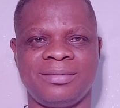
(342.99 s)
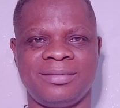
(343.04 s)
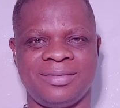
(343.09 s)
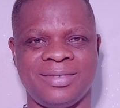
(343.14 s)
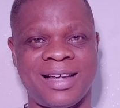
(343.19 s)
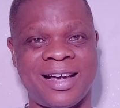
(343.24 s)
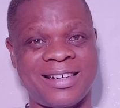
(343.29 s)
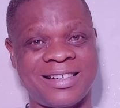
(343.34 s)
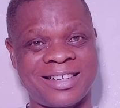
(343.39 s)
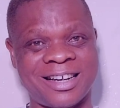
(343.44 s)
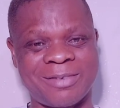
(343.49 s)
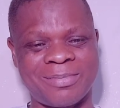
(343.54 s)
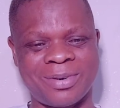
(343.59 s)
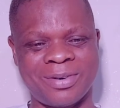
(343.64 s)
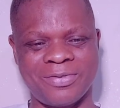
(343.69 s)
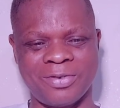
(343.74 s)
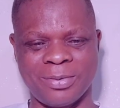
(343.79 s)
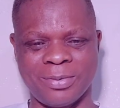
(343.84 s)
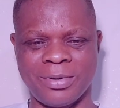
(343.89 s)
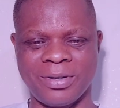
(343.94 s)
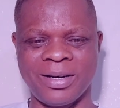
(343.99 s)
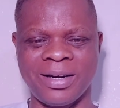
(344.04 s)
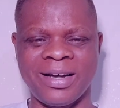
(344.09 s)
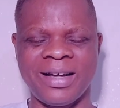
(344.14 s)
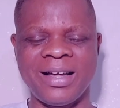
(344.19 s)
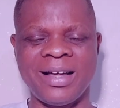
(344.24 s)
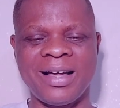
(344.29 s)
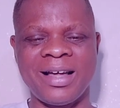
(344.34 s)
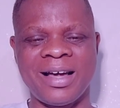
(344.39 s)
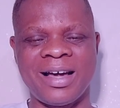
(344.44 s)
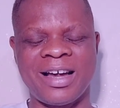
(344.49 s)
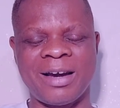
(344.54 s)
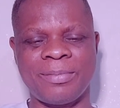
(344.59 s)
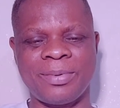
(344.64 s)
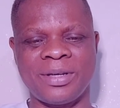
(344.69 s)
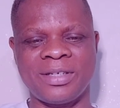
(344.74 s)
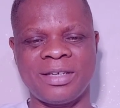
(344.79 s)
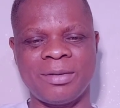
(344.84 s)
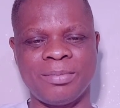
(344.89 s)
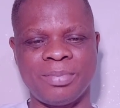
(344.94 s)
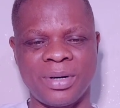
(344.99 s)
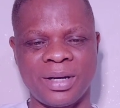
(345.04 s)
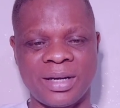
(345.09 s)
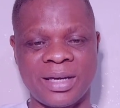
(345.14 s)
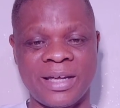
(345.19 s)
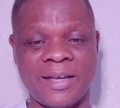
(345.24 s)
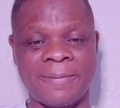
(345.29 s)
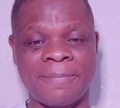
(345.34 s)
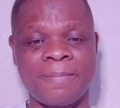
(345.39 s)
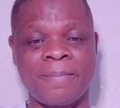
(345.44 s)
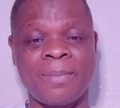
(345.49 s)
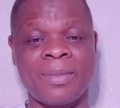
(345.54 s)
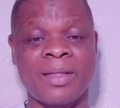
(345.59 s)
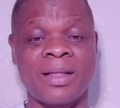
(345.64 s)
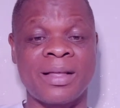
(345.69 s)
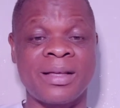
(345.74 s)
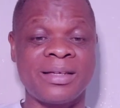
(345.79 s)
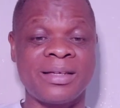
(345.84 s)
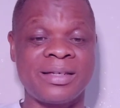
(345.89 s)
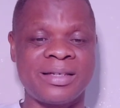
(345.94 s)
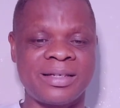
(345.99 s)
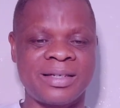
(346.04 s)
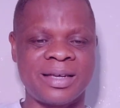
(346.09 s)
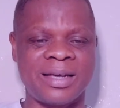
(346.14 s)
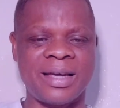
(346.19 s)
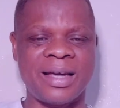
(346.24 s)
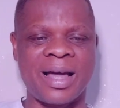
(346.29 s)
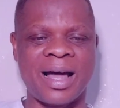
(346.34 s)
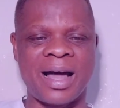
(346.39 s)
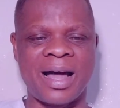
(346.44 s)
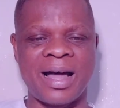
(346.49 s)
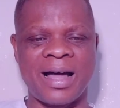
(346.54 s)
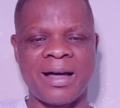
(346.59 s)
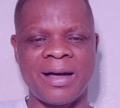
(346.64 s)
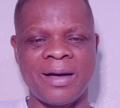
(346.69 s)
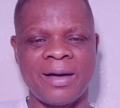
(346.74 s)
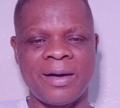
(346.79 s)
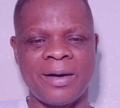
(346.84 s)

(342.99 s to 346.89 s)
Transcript: Hashtag pray for Burna. And I say, breaking, singer